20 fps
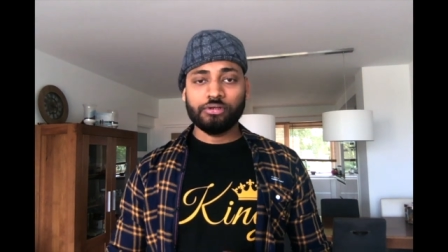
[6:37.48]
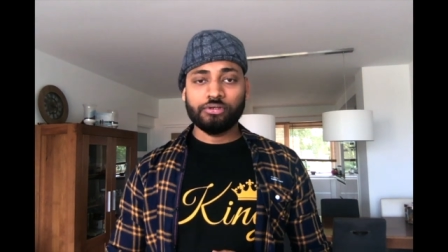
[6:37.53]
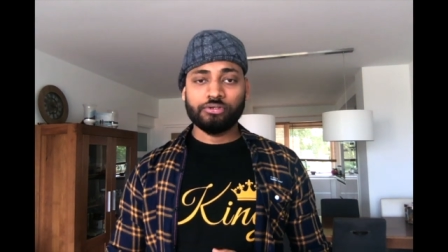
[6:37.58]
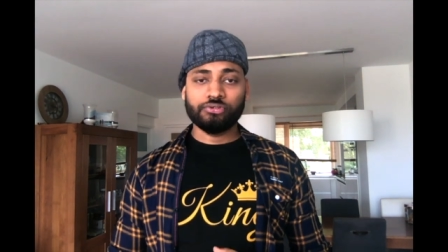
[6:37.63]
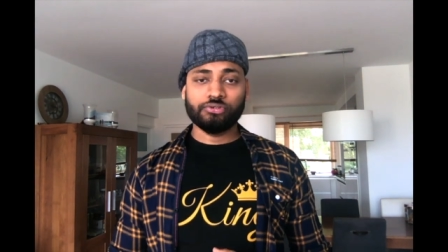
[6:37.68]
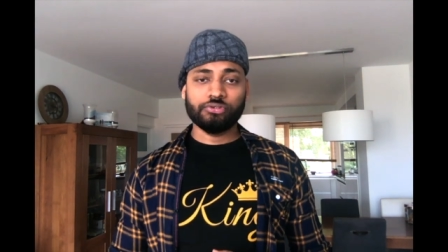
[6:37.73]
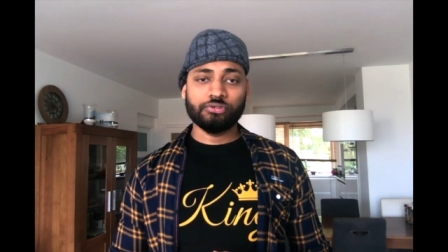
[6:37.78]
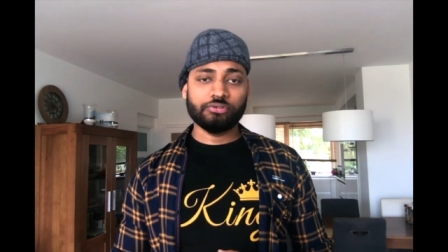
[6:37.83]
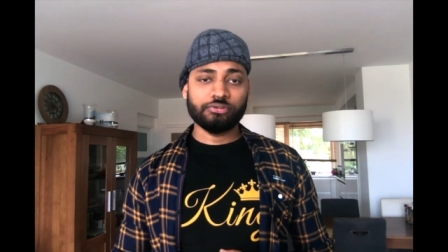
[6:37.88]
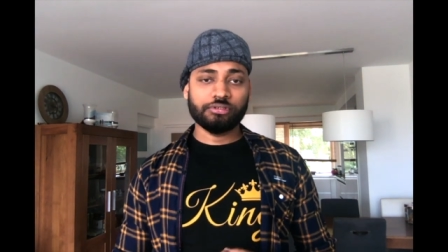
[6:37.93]

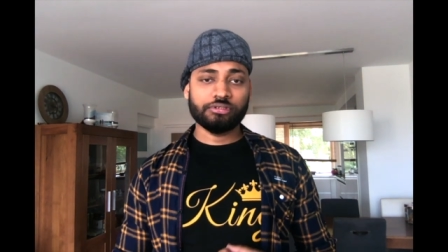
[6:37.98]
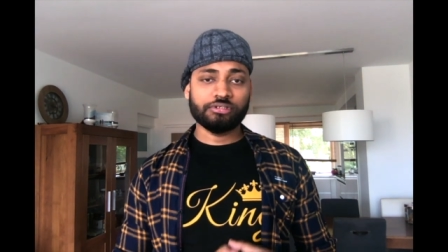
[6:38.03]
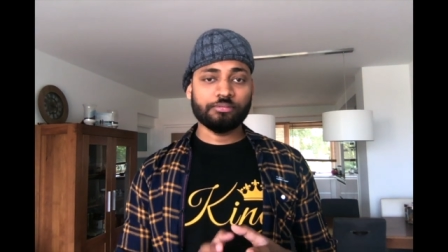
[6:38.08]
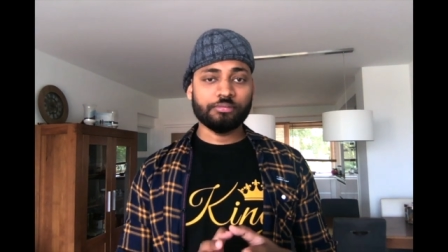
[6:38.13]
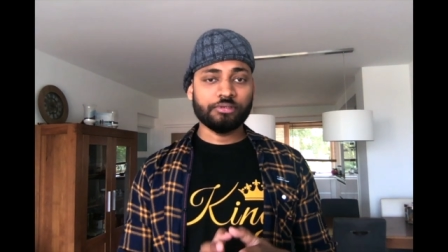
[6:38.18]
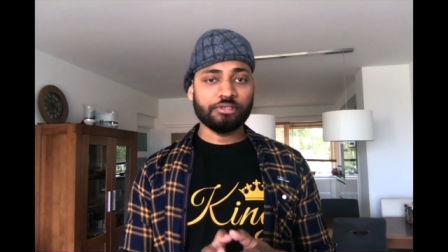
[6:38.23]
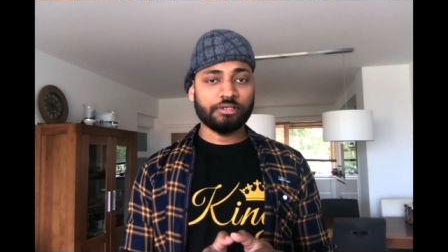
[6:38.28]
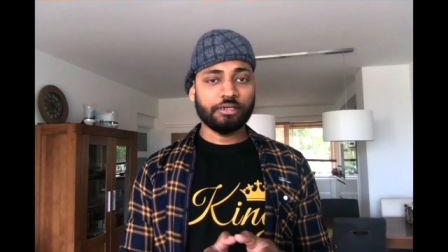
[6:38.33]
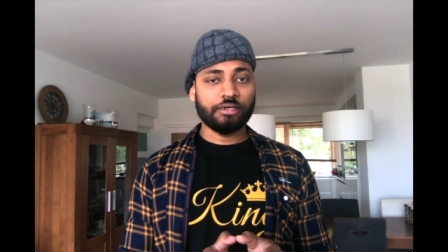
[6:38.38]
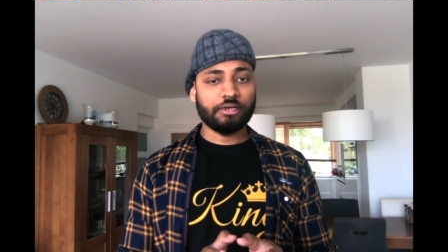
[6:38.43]
So system
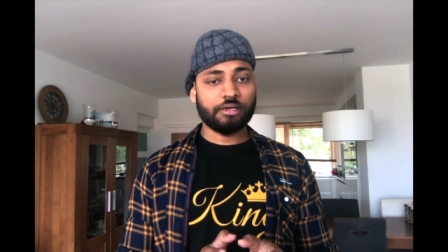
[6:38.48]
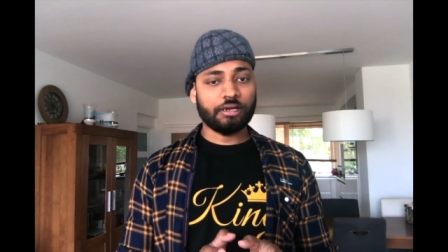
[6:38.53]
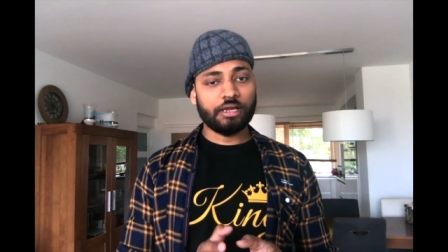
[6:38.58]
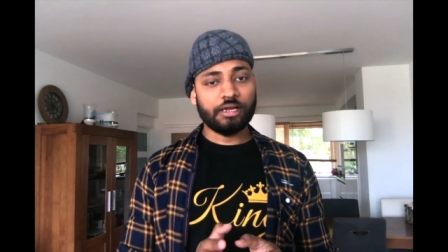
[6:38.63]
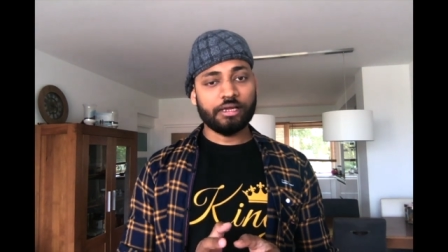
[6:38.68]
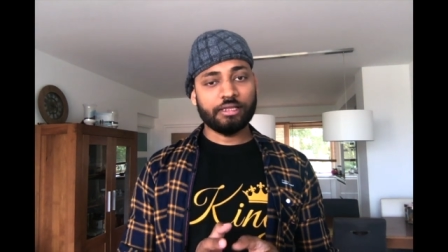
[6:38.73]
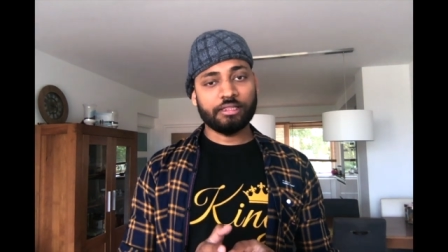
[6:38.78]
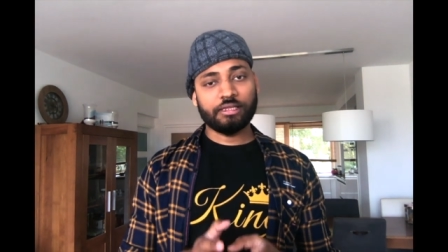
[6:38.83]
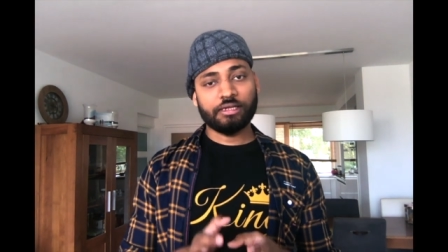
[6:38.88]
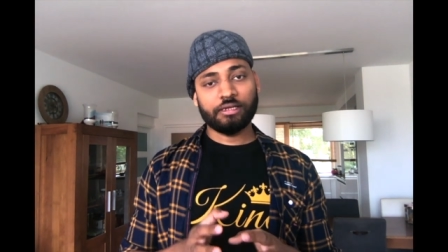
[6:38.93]
design,
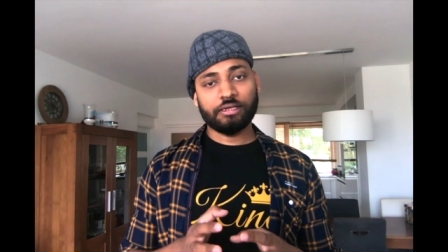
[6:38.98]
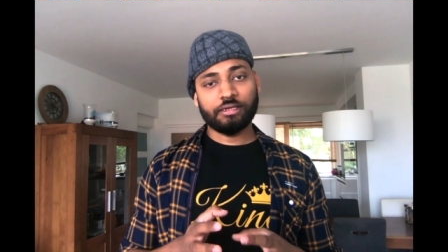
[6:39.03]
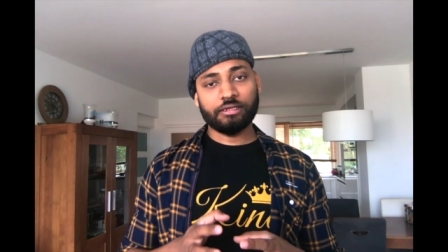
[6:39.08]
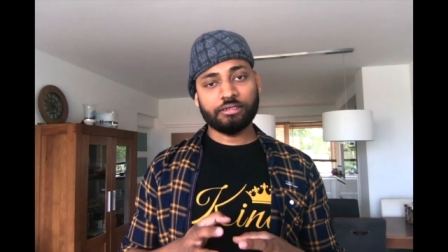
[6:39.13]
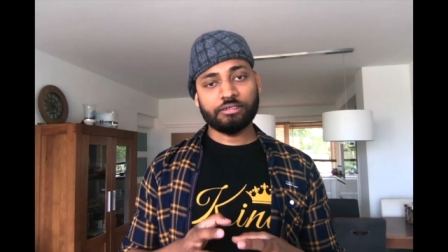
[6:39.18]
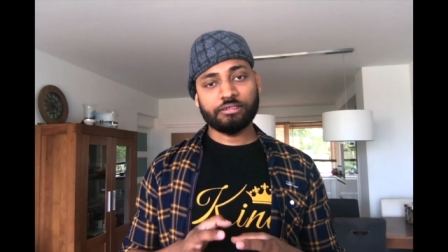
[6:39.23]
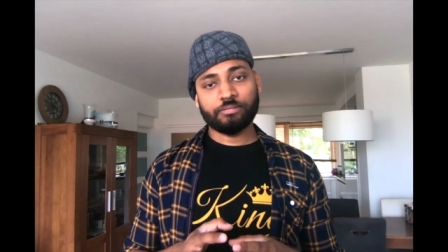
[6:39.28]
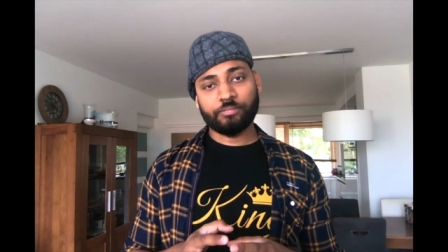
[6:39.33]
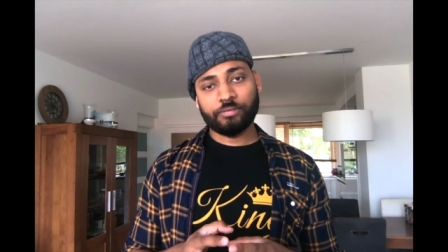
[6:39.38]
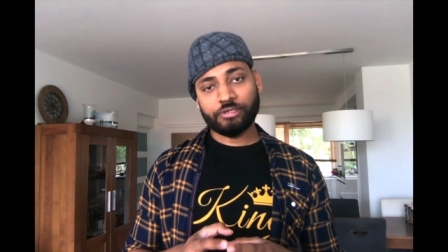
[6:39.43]
I think,
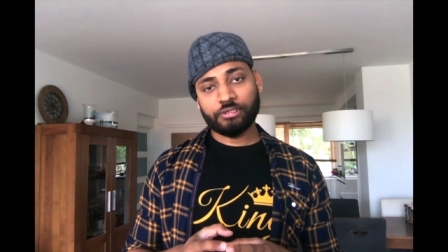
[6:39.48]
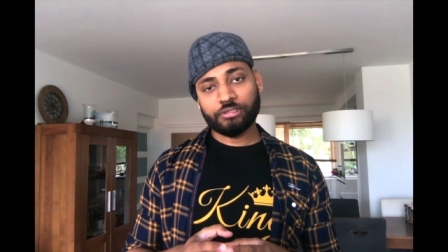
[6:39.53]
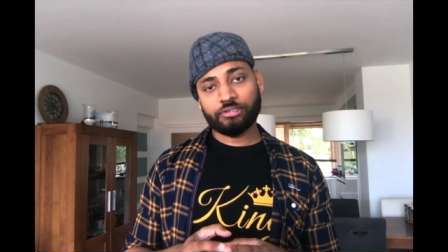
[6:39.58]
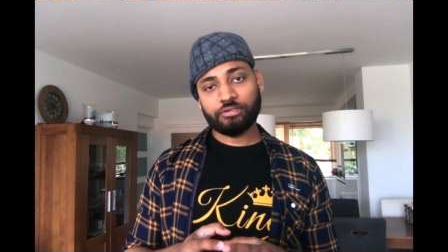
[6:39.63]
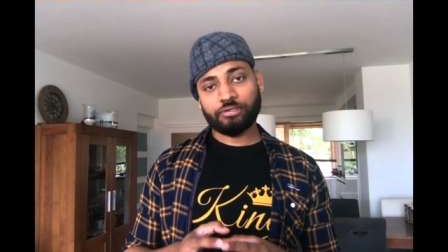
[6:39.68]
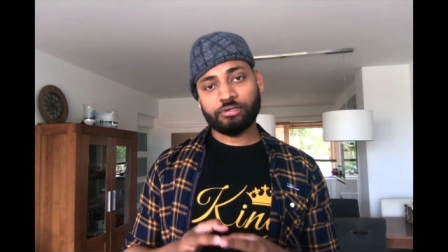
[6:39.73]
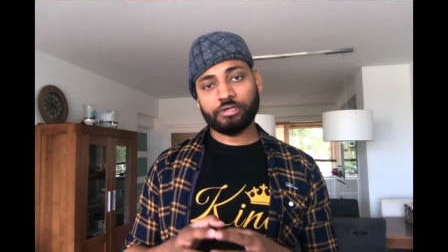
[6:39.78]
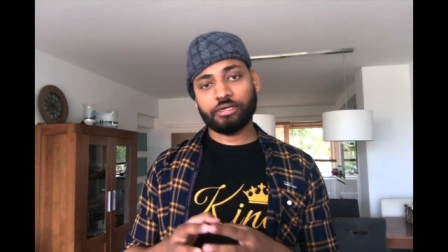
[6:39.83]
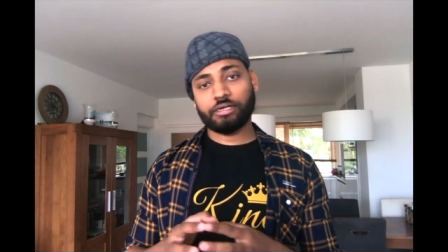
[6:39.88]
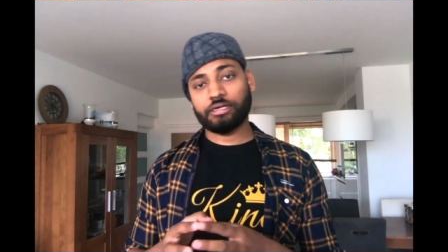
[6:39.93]
is pretty
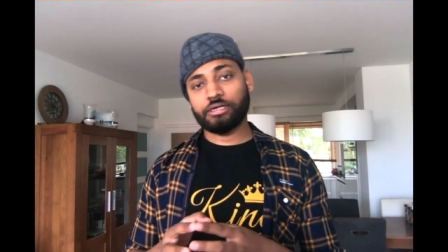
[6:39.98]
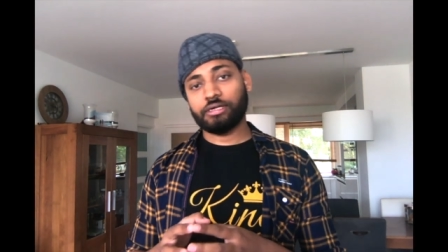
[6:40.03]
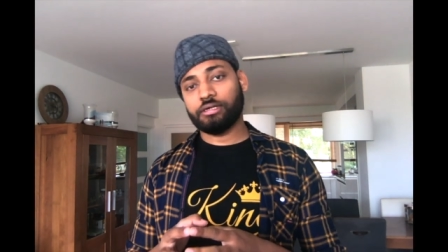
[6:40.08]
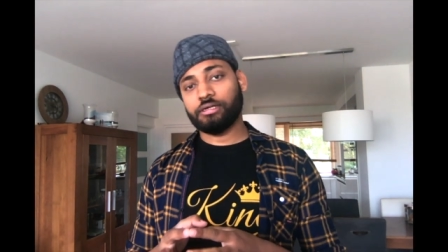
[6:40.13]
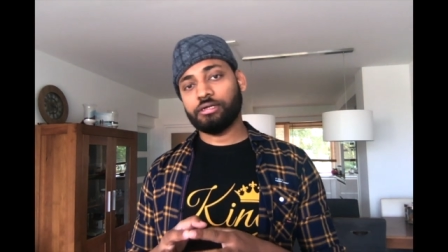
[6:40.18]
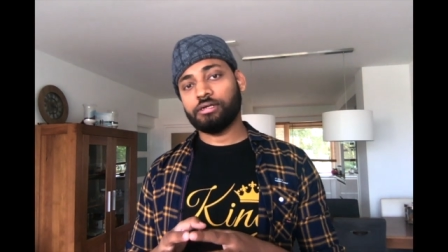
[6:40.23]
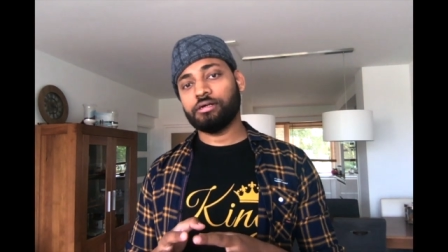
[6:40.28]
strict